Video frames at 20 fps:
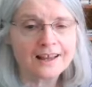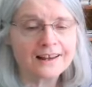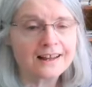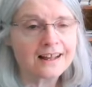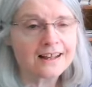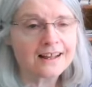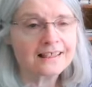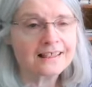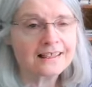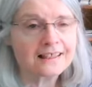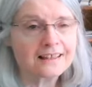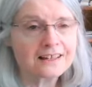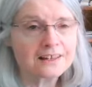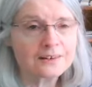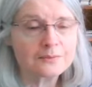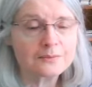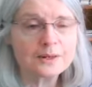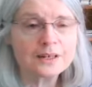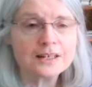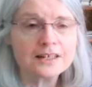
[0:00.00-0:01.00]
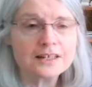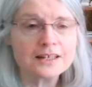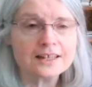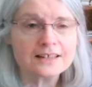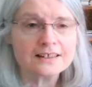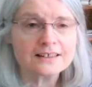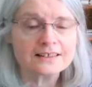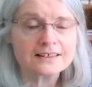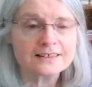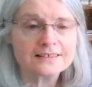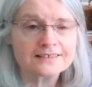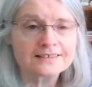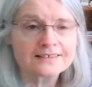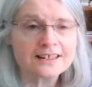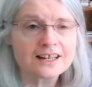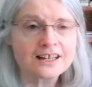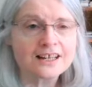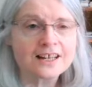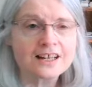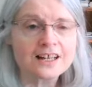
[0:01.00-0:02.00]
And I think we can
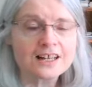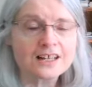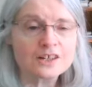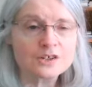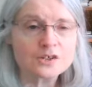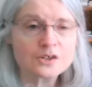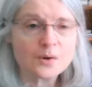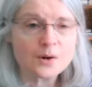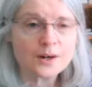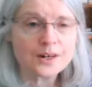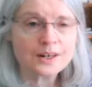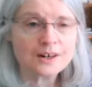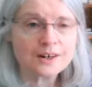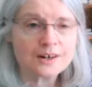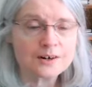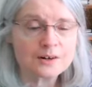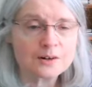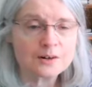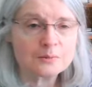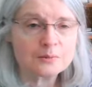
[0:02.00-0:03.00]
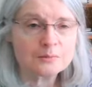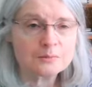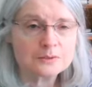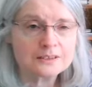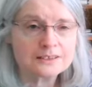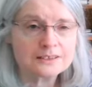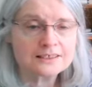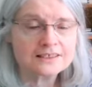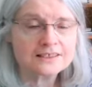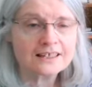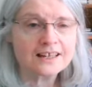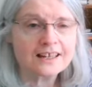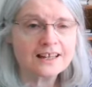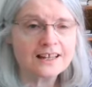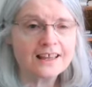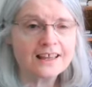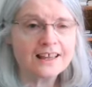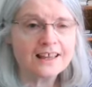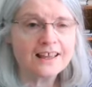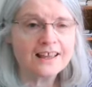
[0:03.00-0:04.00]
enjoy our homes
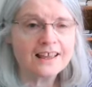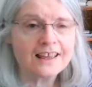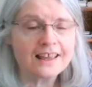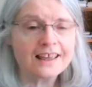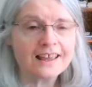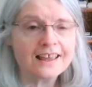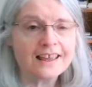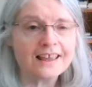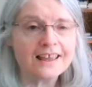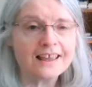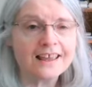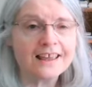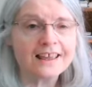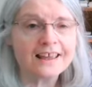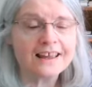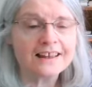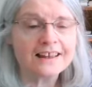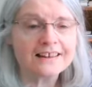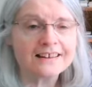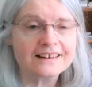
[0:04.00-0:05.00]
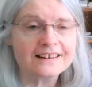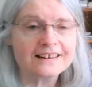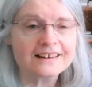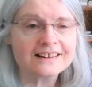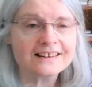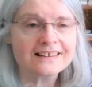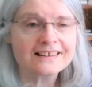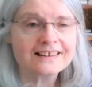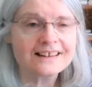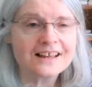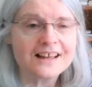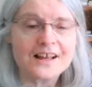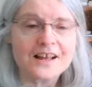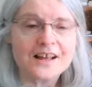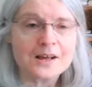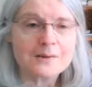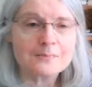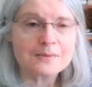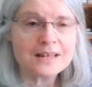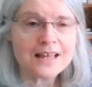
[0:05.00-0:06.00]
and
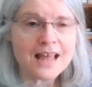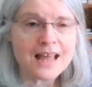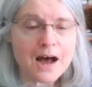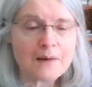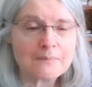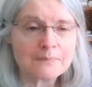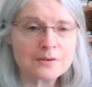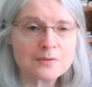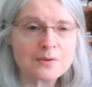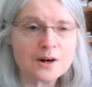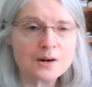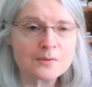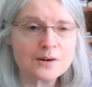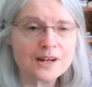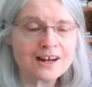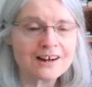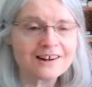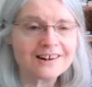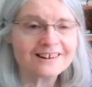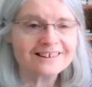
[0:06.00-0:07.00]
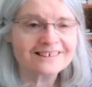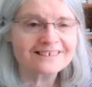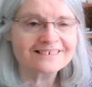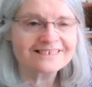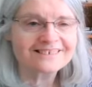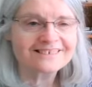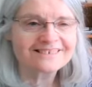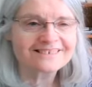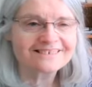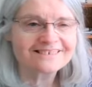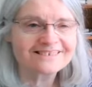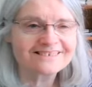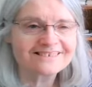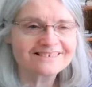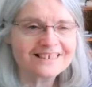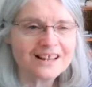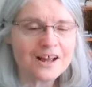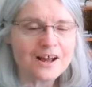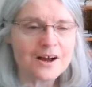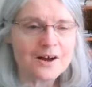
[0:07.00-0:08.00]
be happy where we are.
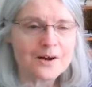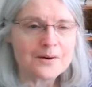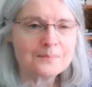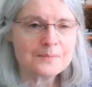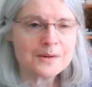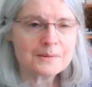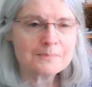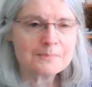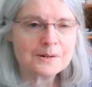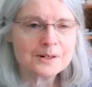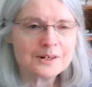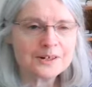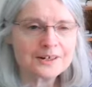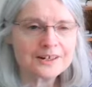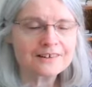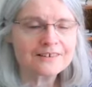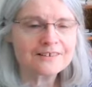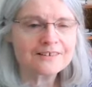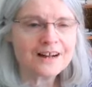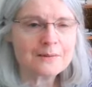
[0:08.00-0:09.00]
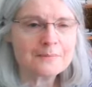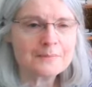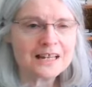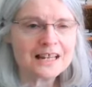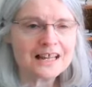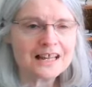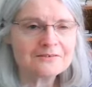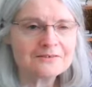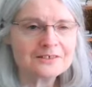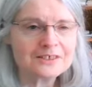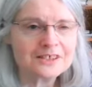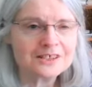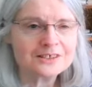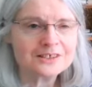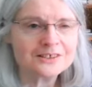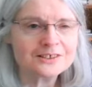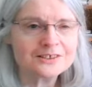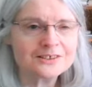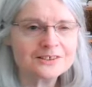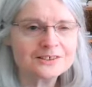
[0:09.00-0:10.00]
Remember, Grandma loves
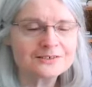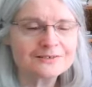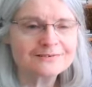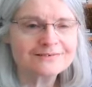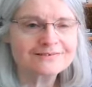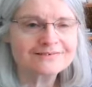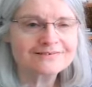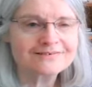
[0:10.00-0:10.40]
you.